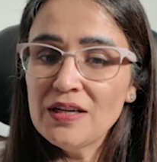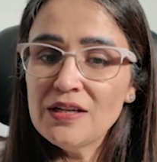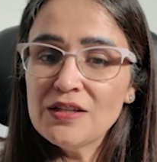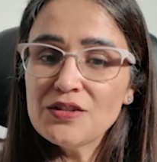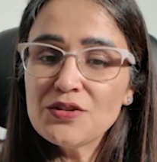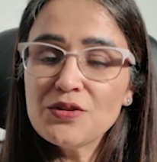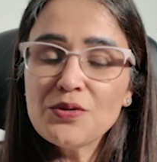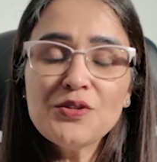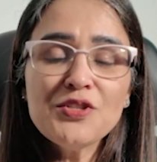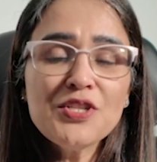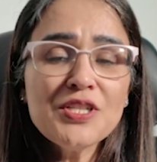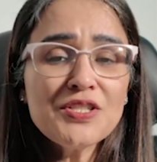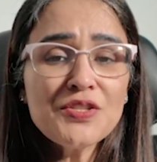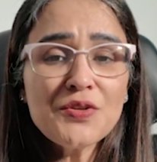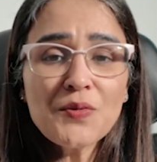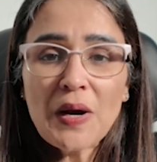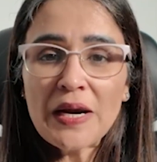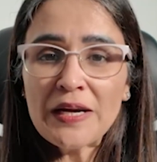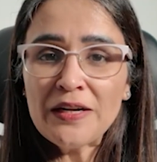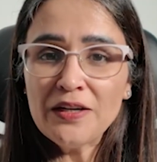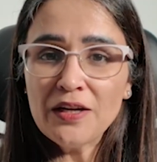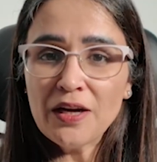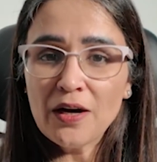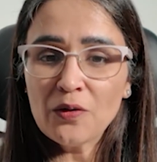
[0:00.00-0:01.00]
So just
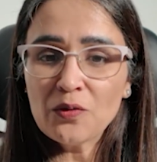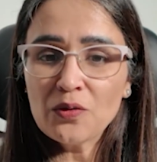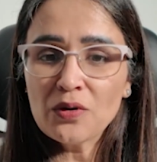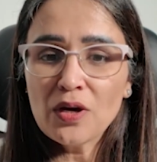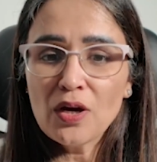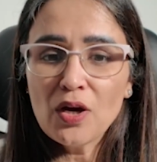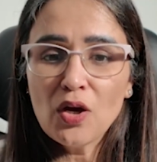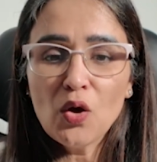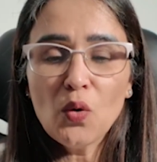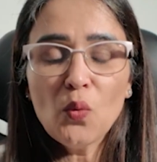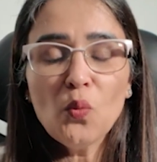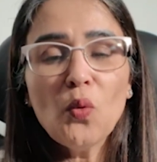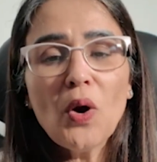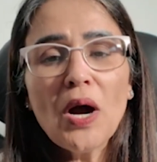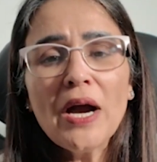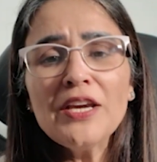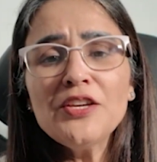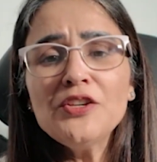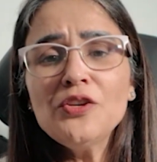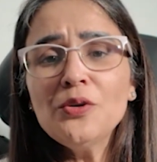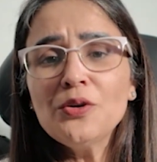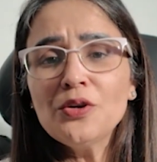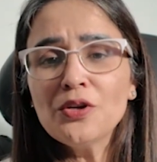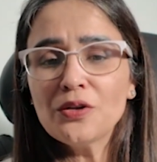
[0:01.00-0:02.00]
write down why
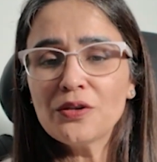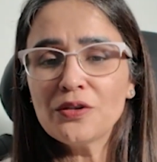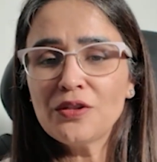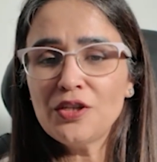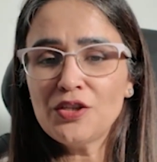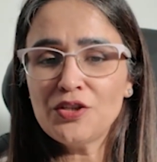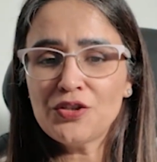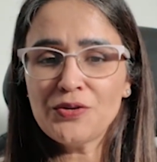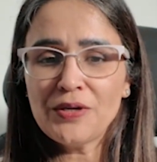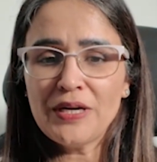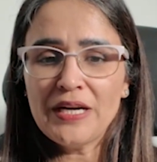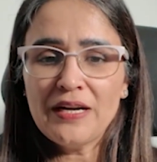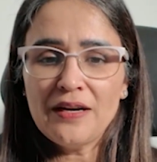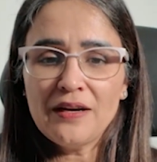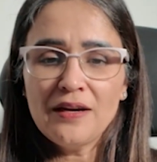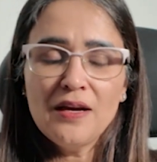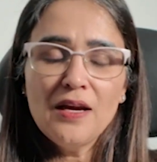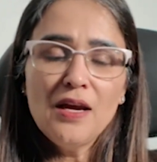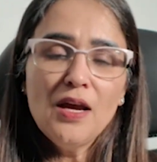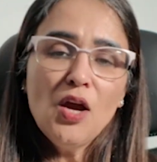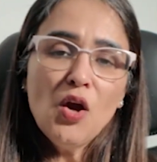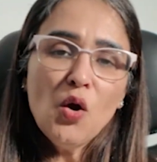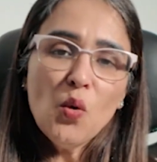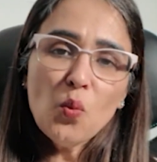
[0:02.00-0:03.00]
you took the trade,
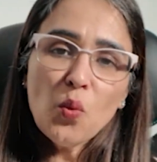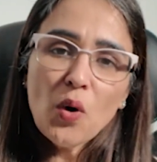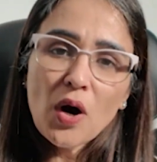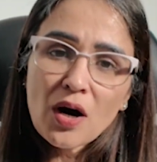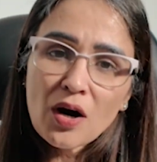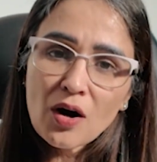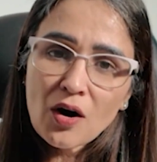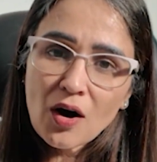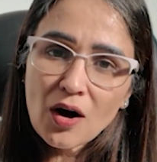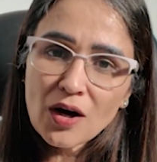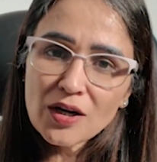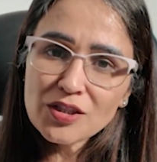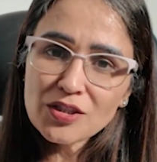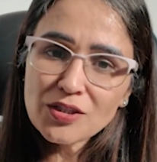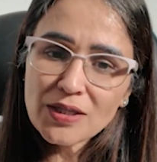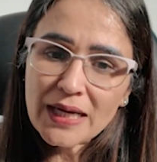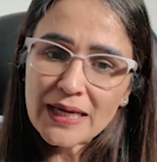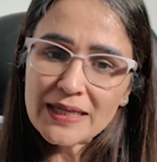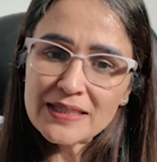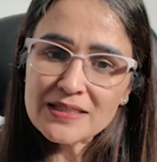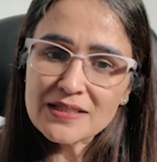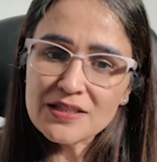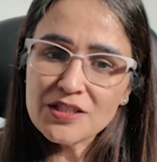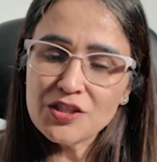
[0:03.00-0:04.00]
what
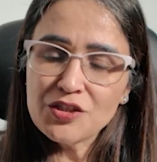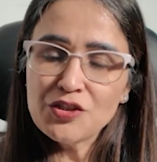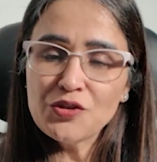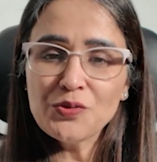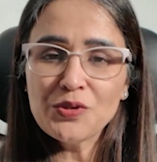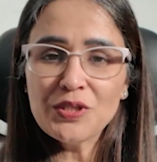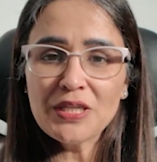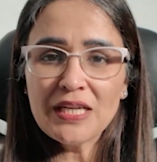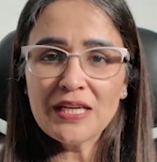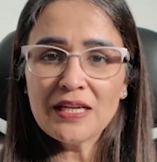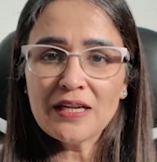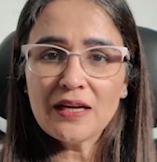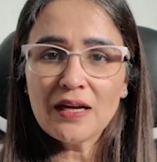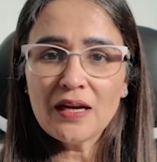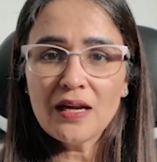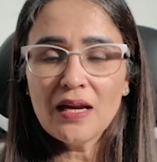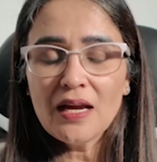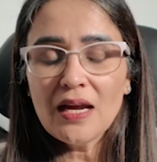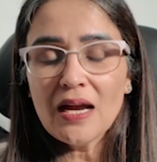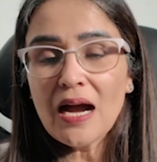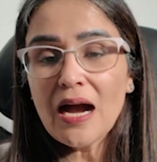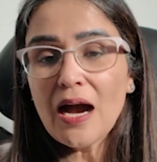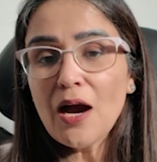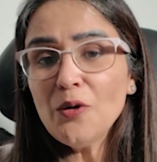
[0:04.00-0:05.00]
contracts did you take,
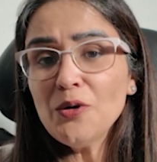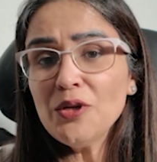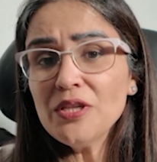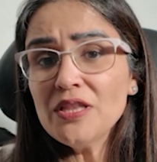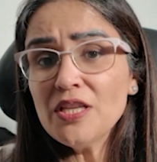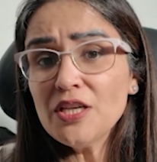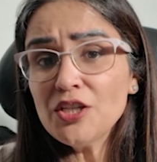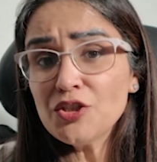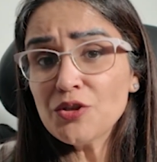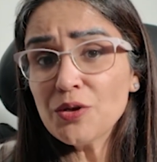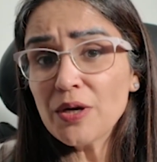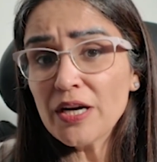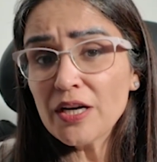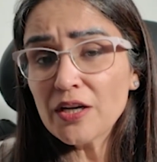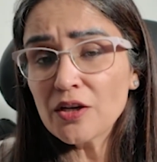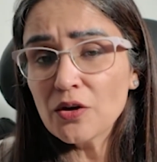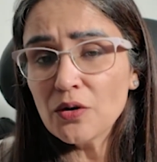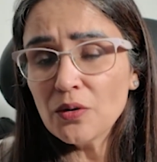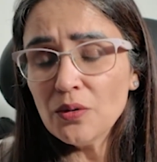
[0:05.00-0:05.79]
How did the trade